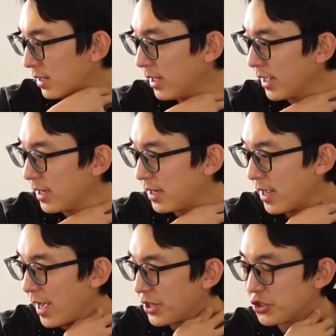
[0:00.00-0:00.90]
like
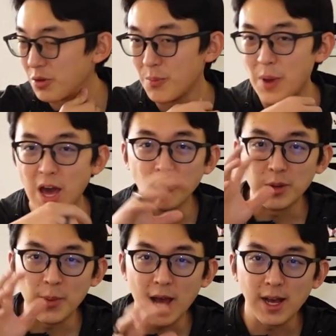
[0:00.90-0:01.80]
extra battery
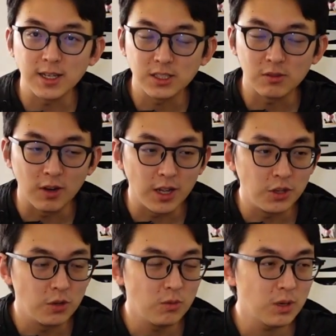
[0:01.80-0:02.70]
packs, right?
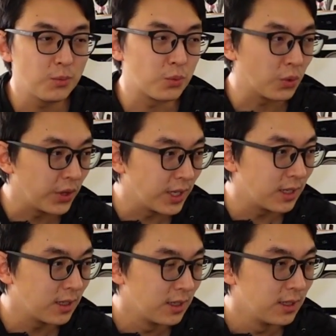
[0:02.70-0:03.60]
You don't want to bring